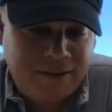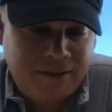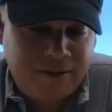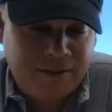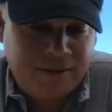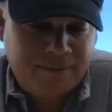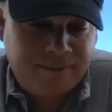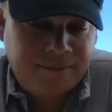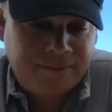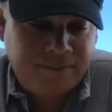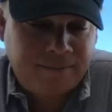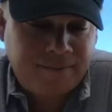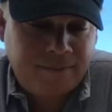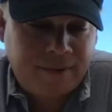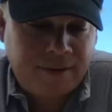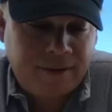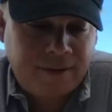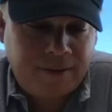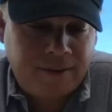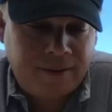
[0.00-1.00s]

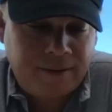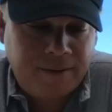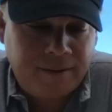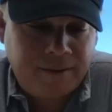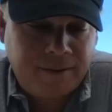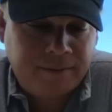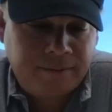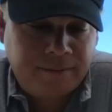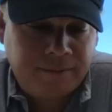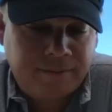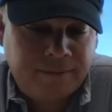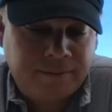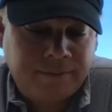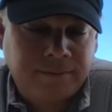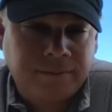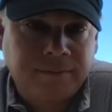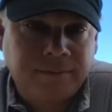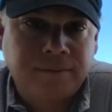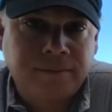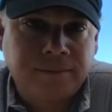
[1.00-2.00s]

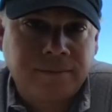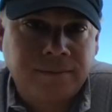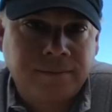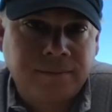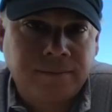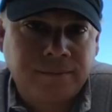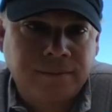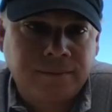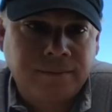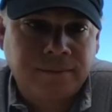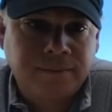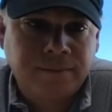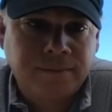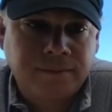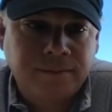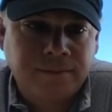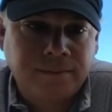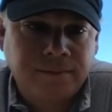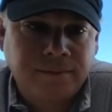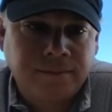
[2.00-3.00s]

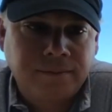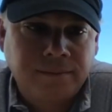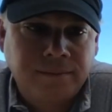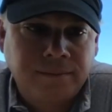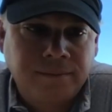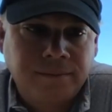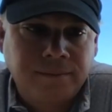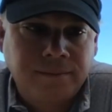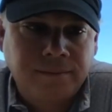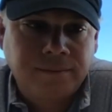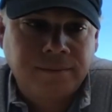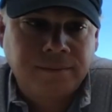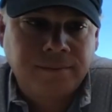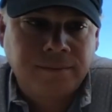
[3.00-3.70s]
(silent)